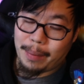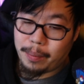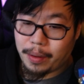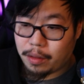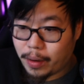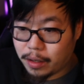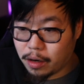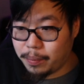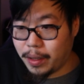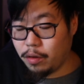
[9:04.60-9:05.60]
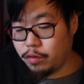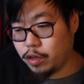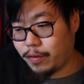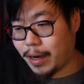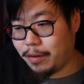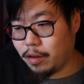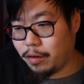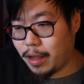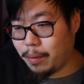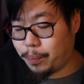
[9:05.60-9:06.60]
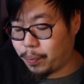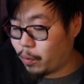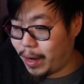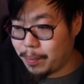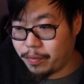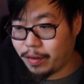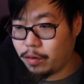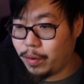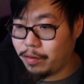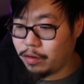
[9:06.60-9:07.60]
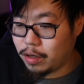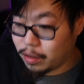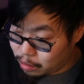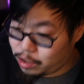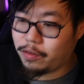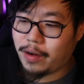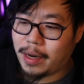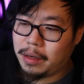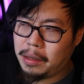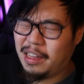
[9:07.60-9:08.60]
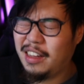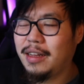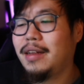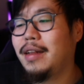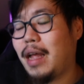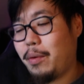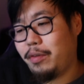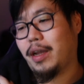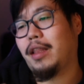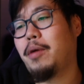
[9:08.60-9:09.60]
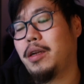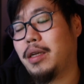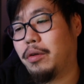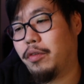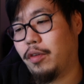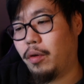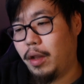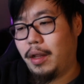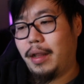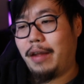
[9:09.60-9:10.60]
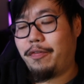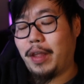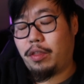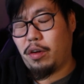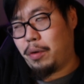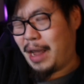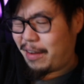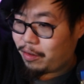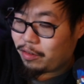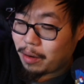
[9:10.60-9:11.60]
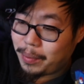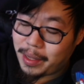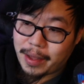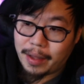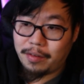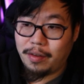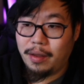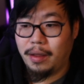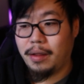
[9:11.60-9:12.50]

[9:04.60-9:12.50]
happy about the red card being used. Giovanni's still in there. Great. Professor Research, another Giovanni. And we still got the Marshadow. So, if they don't have the Starmie EX,